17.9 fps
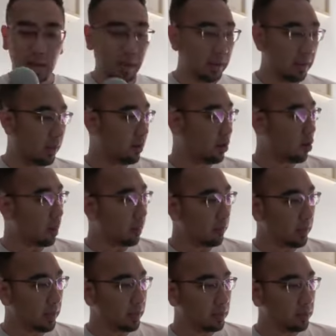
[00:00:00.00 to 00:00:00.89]
And they
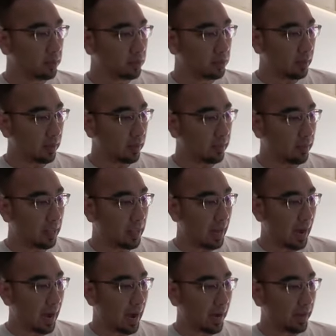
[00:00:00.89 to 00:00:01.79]
call this
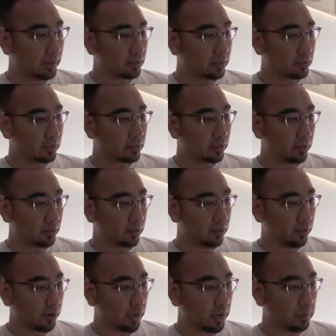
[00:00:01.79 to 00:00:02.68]
the ice
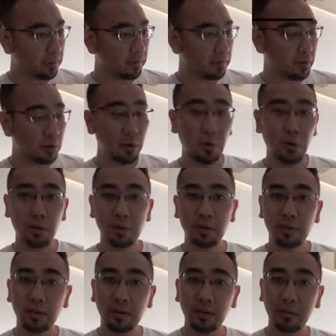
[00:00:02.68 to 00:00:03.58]
cream
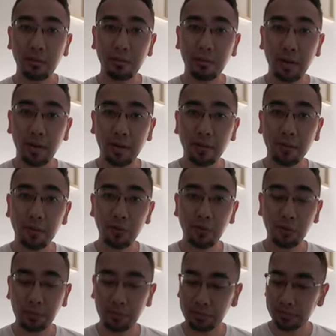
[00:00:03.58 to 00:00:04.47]
cone
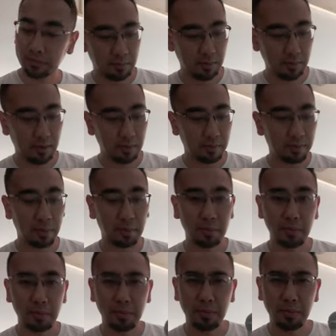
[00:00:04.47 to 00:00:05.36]
microphone. Yeah,
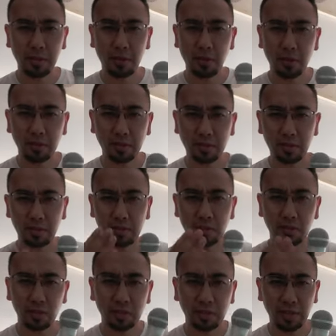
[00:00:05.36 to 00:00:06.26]
probably because it's
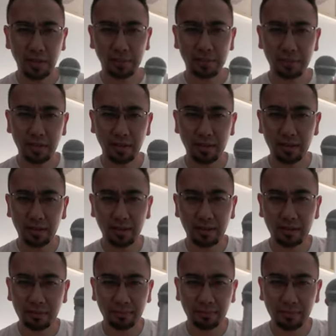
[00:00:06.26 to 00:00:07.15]
shaped like
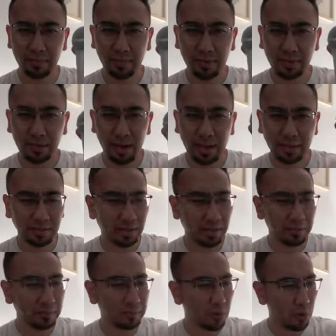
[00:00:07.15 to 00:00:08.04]
an ice
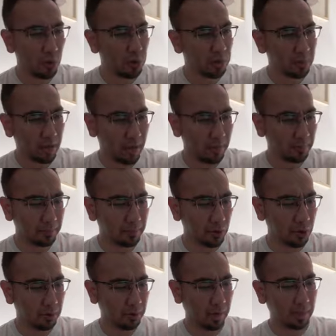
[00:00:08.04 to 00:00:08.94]
cream cone. I'm
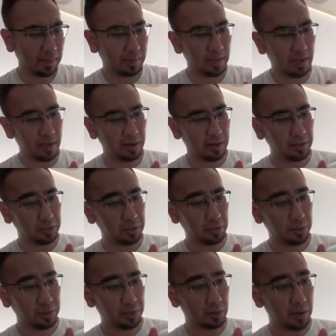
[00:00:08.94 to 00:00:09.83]
not entirely
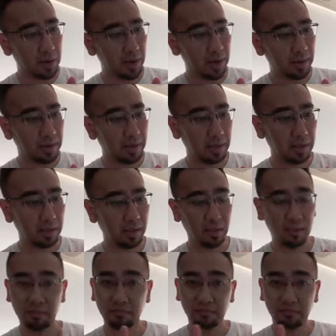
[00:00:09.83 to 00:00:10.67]
sure why they